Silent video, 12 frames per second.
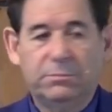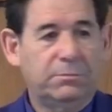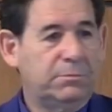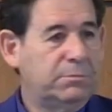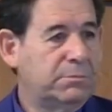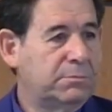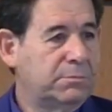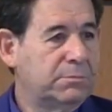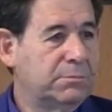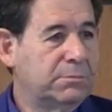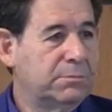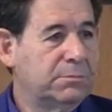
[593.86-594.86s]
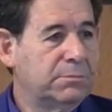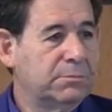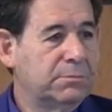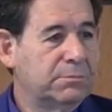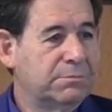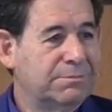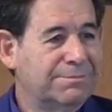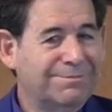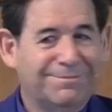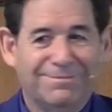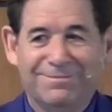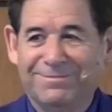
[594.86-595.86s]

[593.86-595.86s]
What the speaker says: (silence)